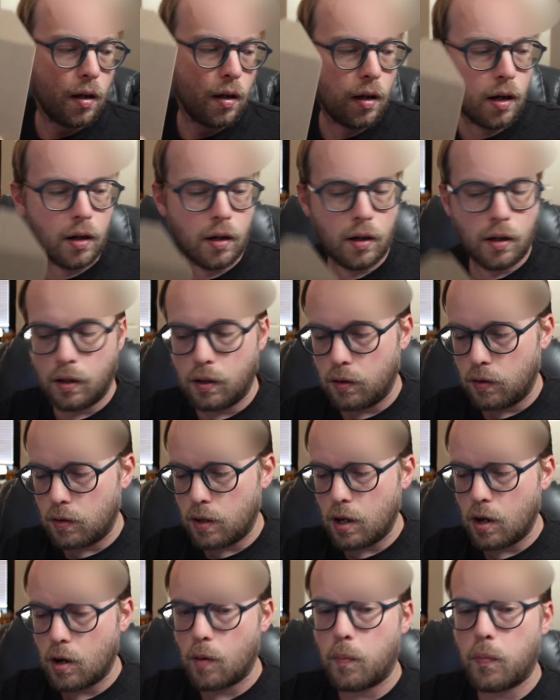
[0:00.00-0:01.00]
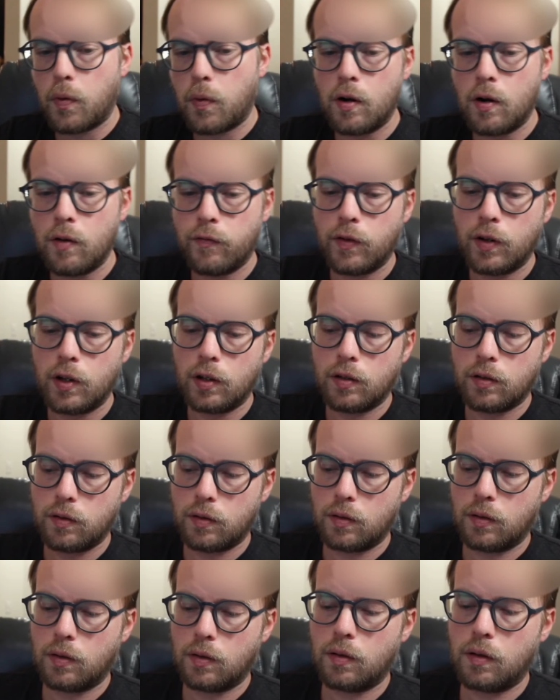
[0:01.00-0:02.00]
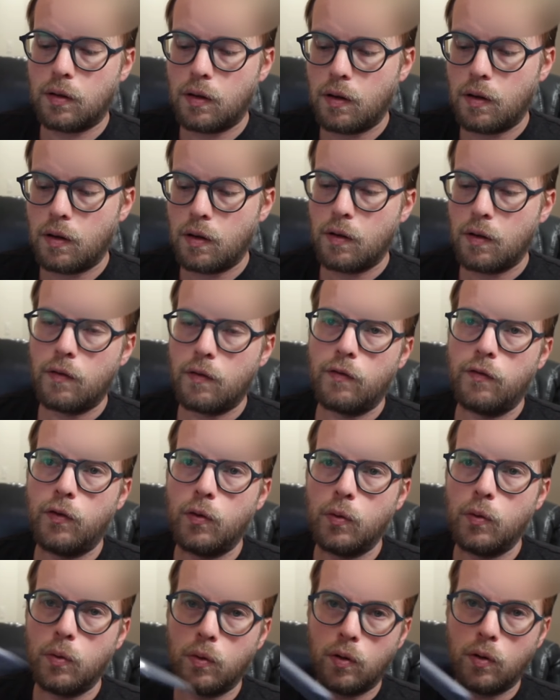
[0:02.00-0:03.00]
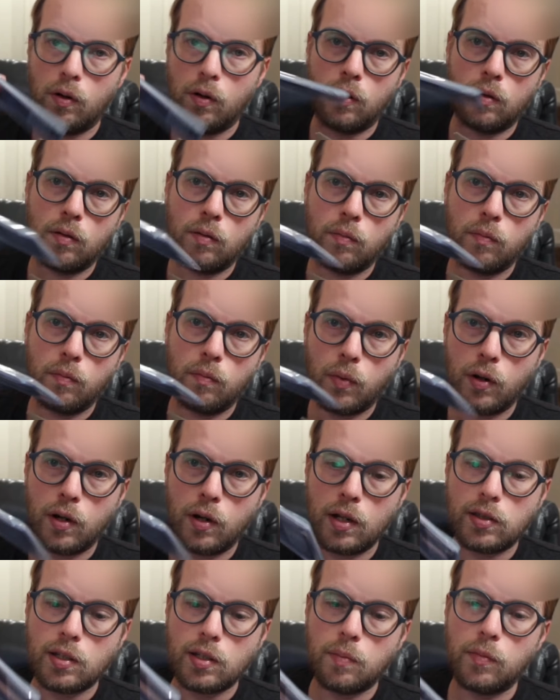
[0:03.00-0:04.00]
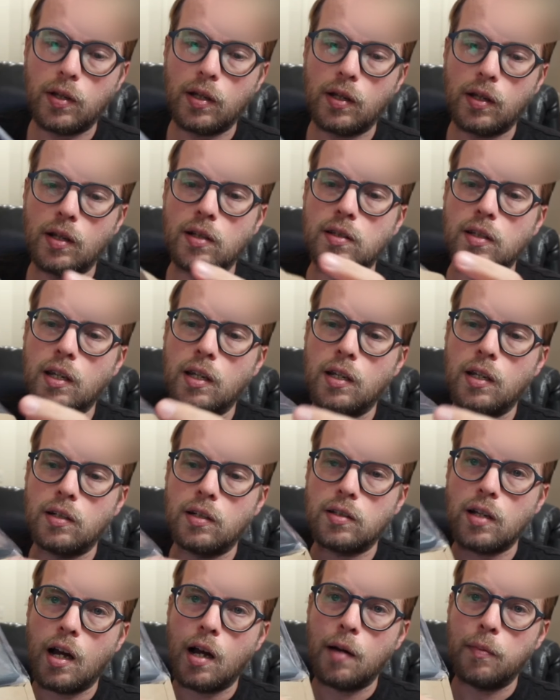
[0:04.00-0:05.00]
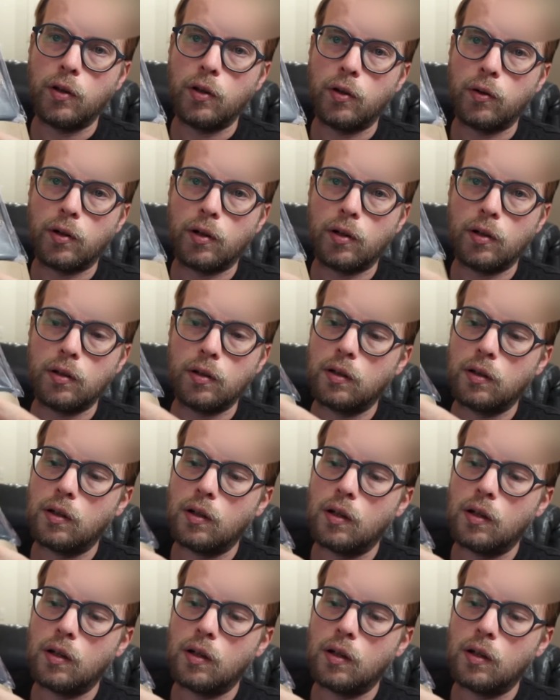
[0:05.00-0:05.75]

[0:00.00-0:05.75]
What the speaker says: and they are perfect for putting something that's in a top loader